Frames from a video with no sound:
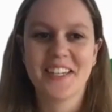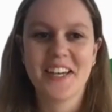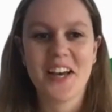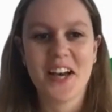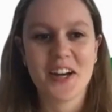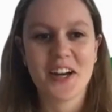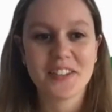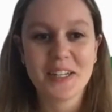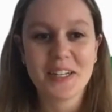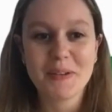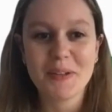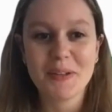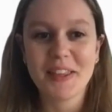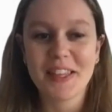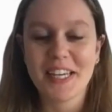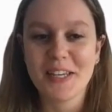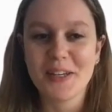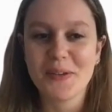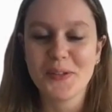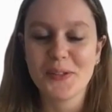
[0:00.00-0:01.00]
All right. Well,
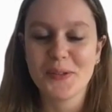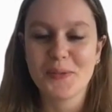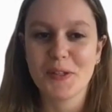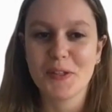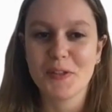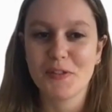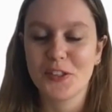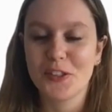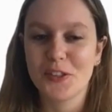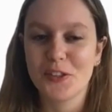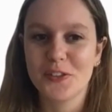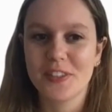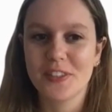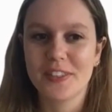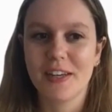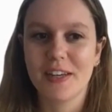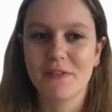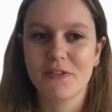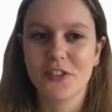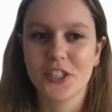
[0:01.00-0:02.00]
thank you so much for
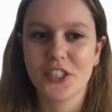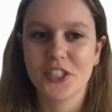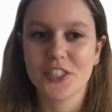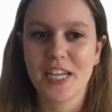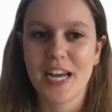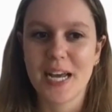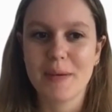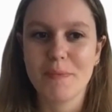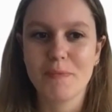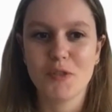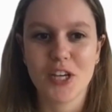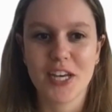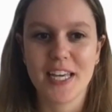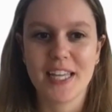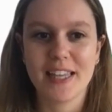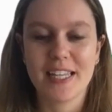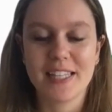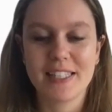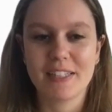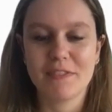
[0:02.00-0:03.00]
your time, Jay.
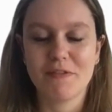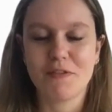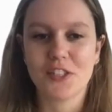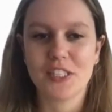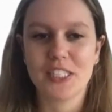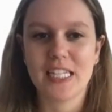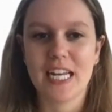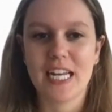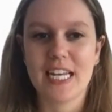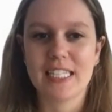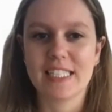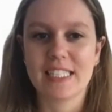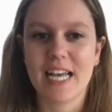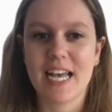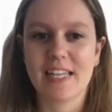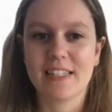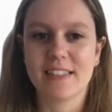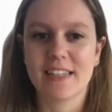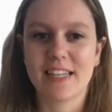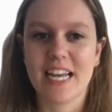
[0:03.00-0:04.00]
That's it for today's
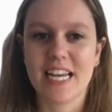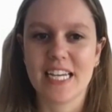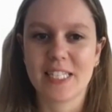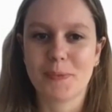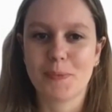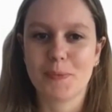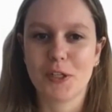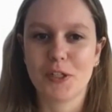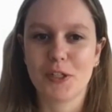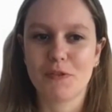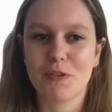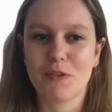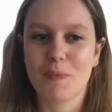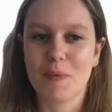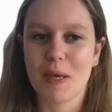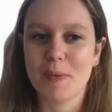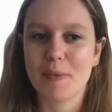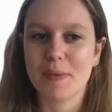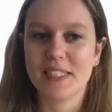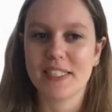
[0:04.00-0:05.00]
Ask an Expert from
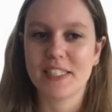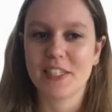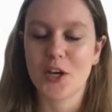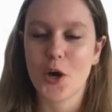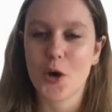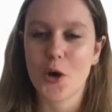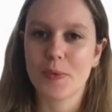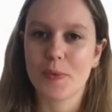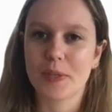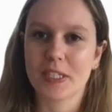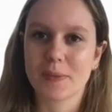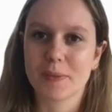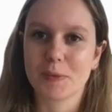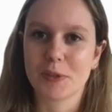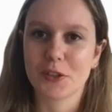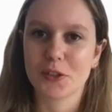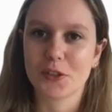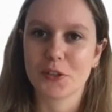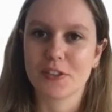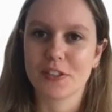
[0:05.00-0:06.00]
ABC Home and
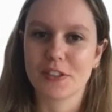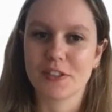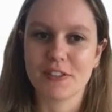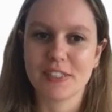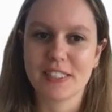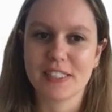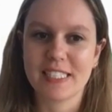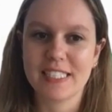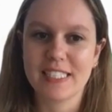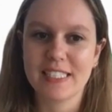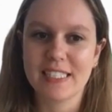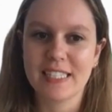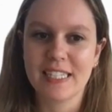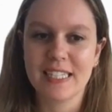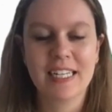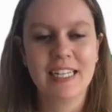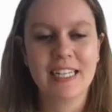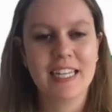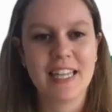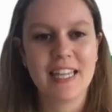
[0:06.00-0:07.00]
Commercial Services.
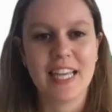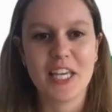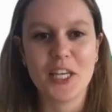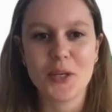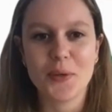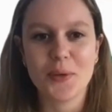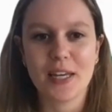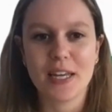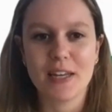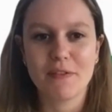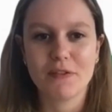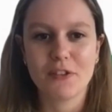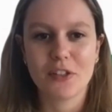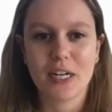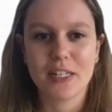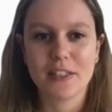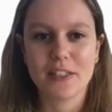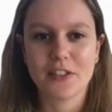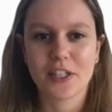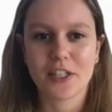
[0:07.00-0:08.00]
Thank you again for
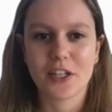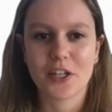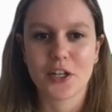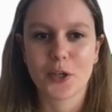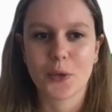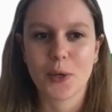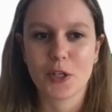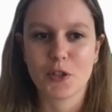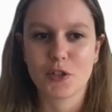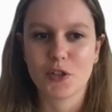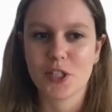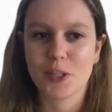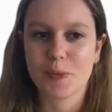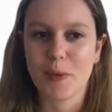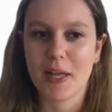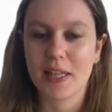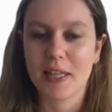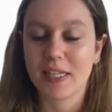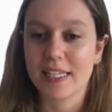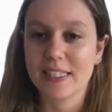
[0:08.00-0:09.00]
answering our questions
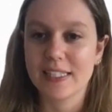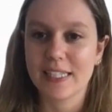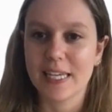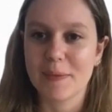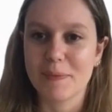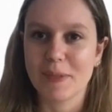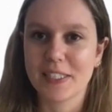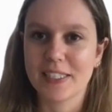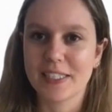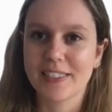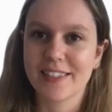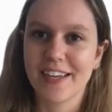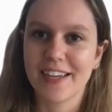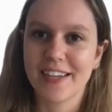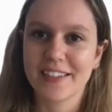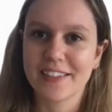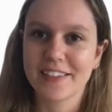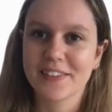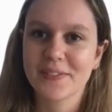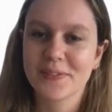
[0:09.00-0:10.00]
about landscaping
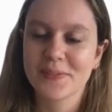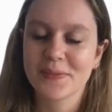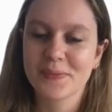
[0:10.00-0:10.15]
design.